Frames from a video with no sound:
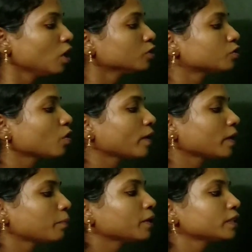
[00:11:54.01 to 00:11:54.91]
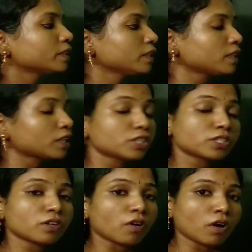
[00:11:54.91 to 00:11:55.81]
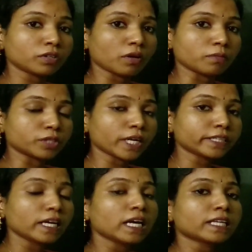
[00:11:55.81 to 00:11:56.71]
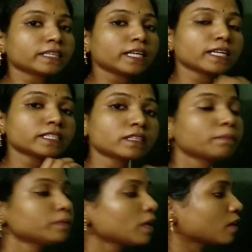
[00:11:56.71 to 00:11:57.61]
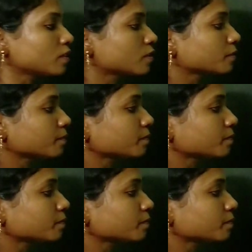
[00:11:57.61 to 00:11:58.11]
So when a person touches the hot object, the receptors